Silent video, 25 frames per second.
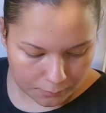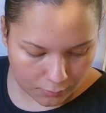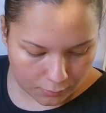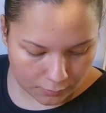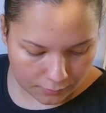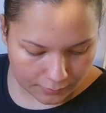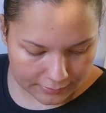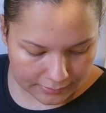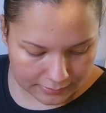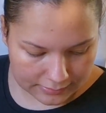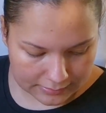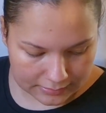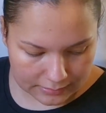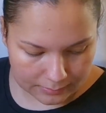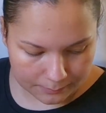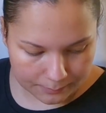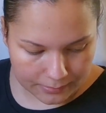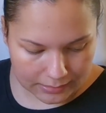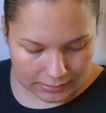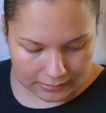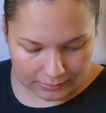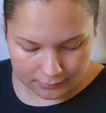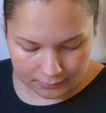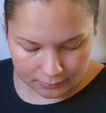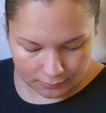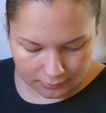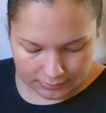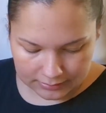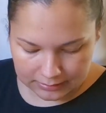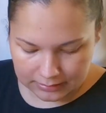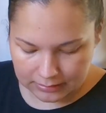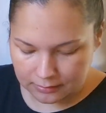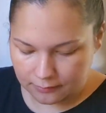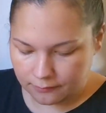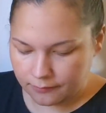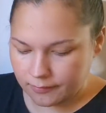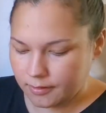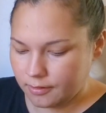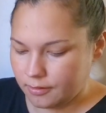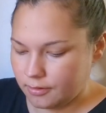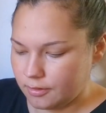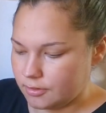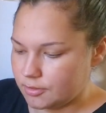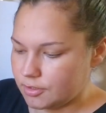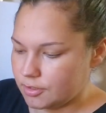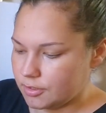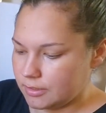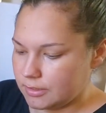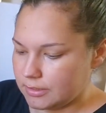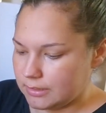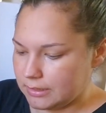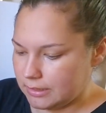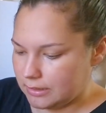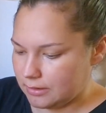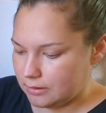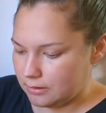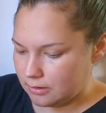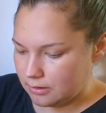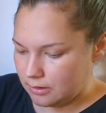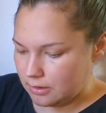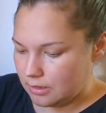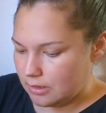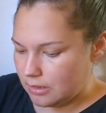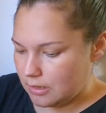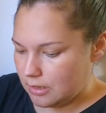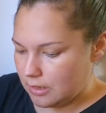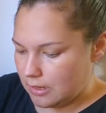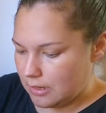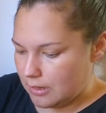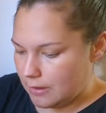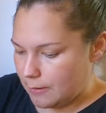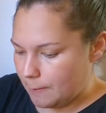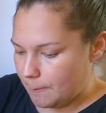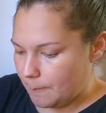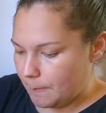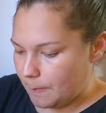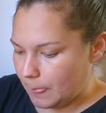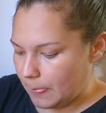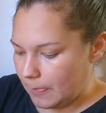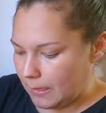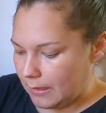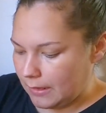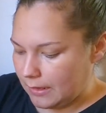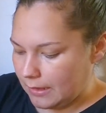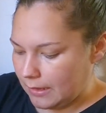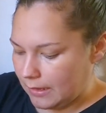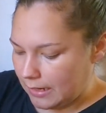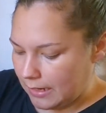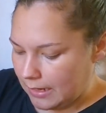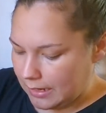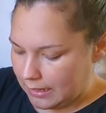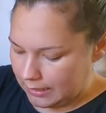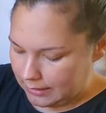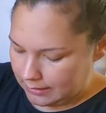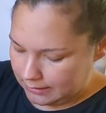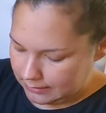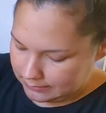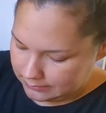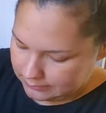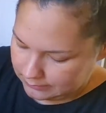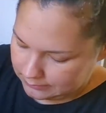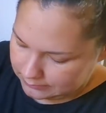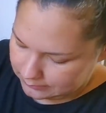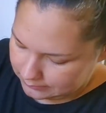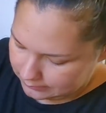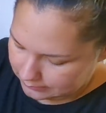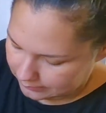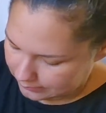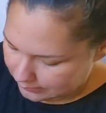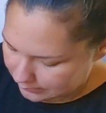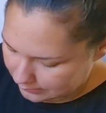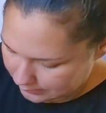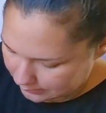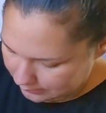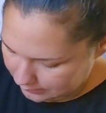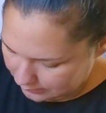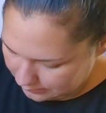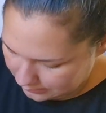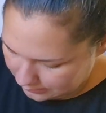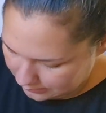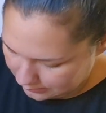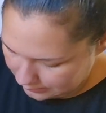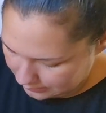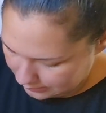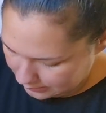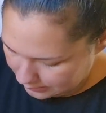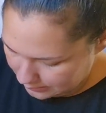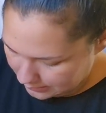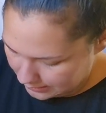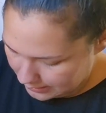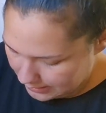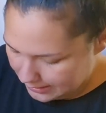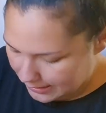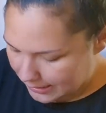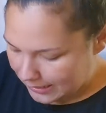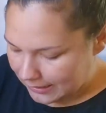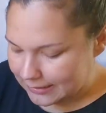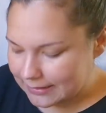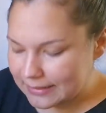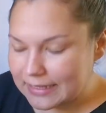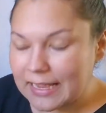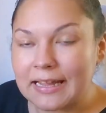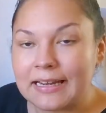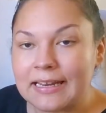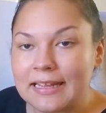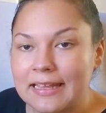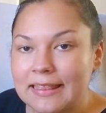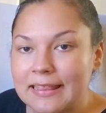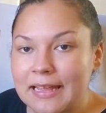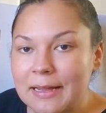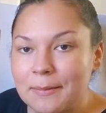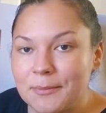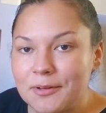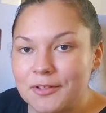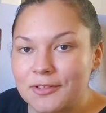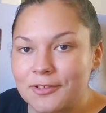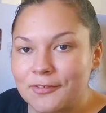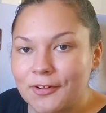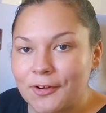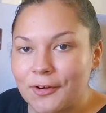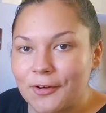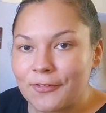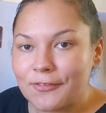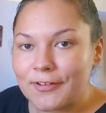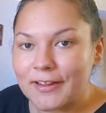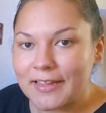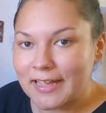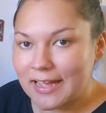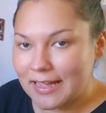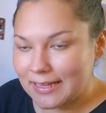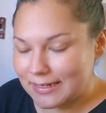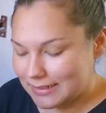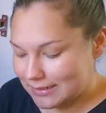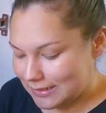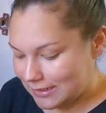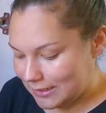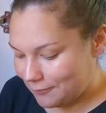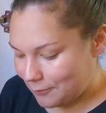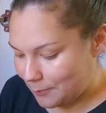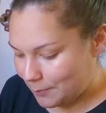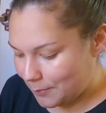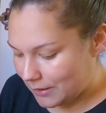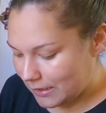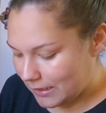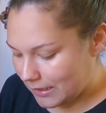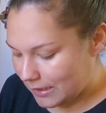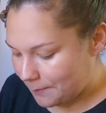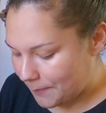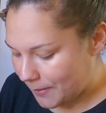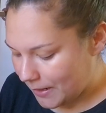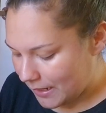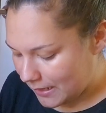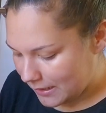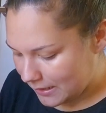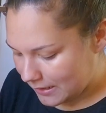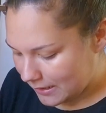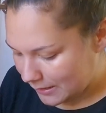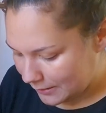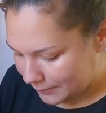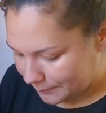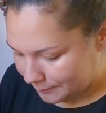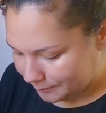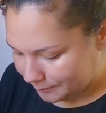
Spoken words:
put this in a bag. So this is for her journey, and I started it in that much of a hurry, I didn't even put it in a bag.